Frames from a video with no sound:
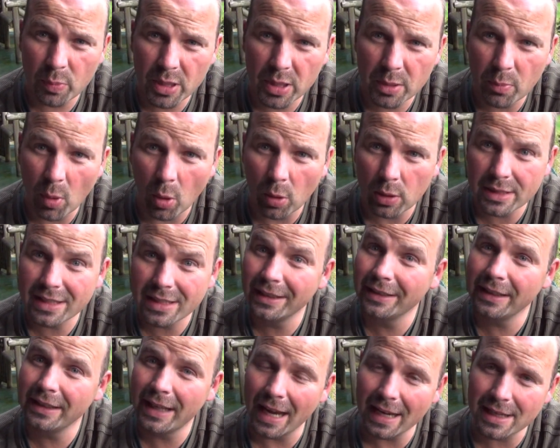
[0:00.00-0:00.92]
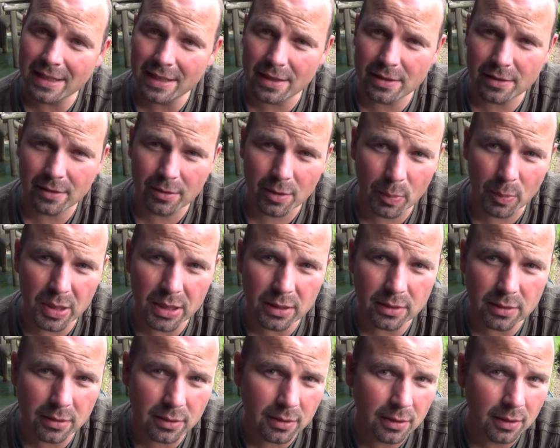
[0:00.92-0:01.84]
peat balls, you'll need access to the
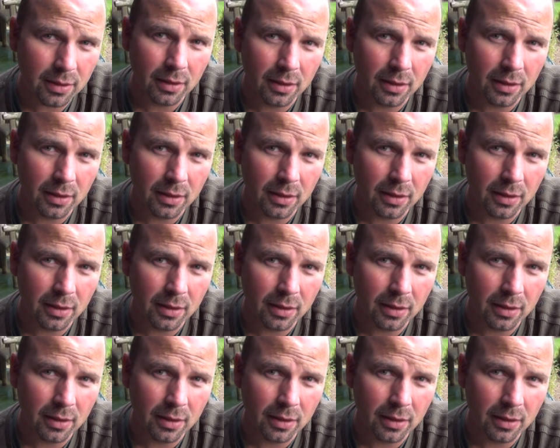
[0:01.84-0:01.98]
peat.